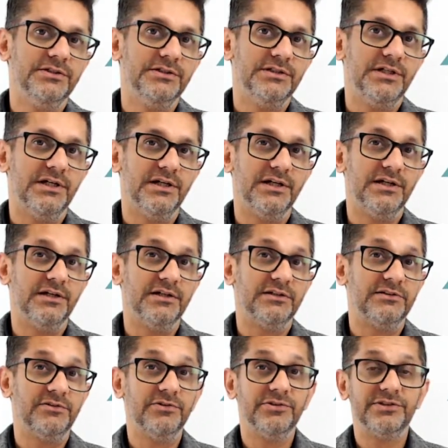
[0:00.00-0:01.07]
a
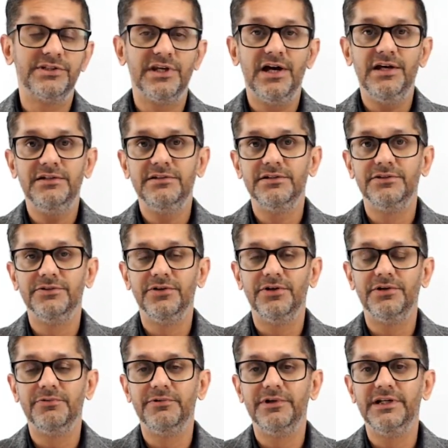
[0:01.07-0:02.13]
slow start, not
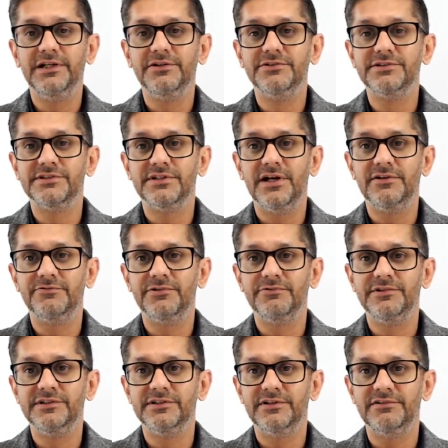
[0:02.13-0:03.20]
a very good start for
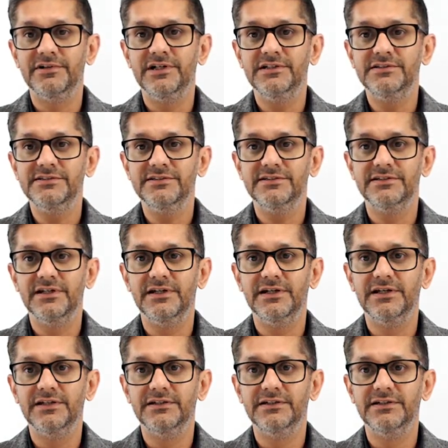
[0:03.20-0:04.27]
visa grants,
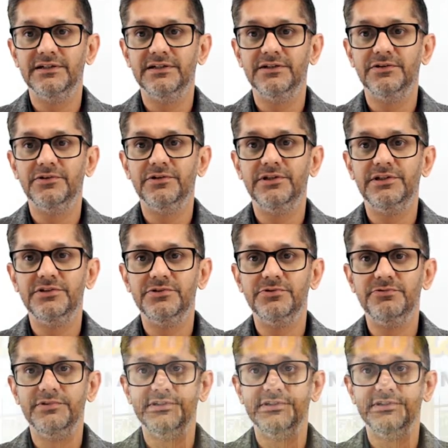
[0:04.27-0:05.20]
and only two visa